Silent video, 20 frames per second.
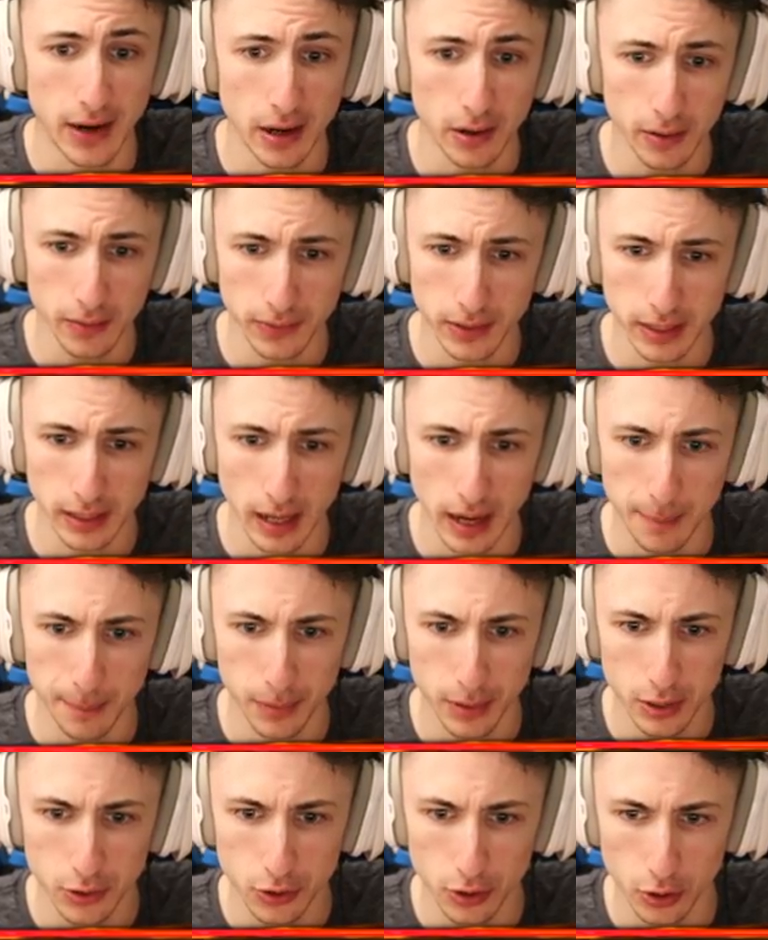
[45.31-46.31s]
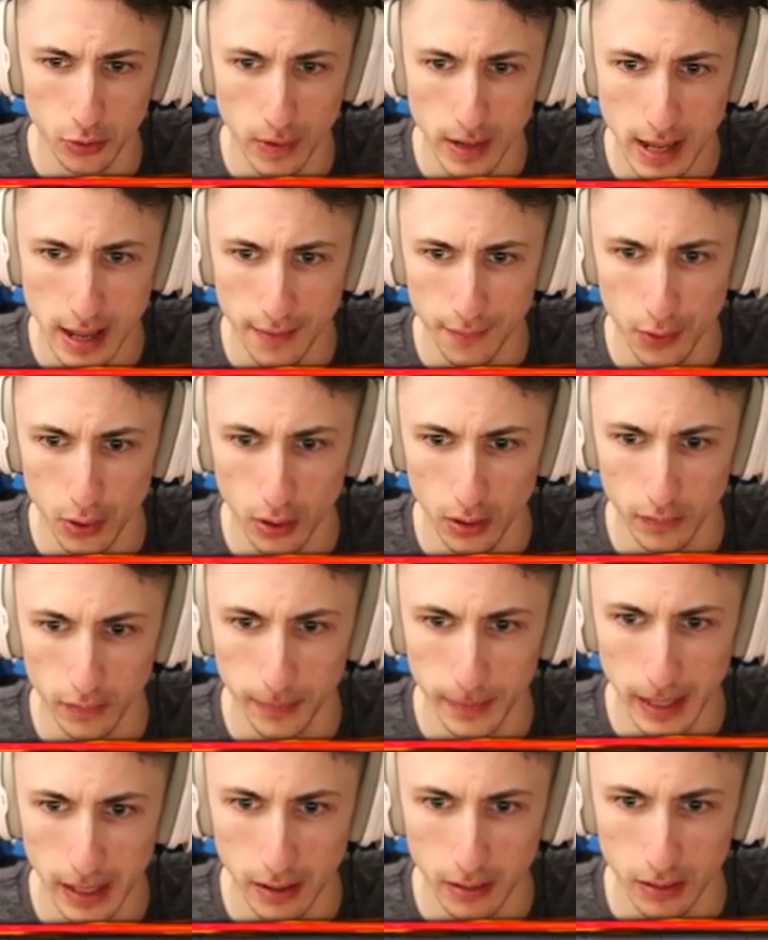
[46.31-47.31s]
and I don't even think I'm pretty sure. Do I have all of
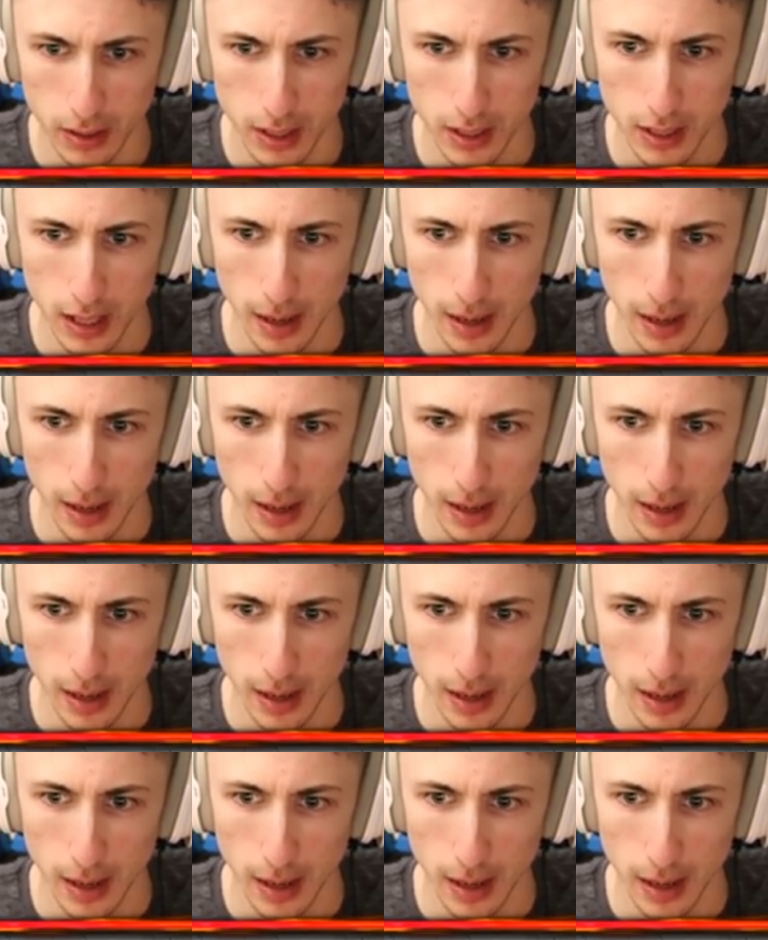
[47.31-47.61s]
them now?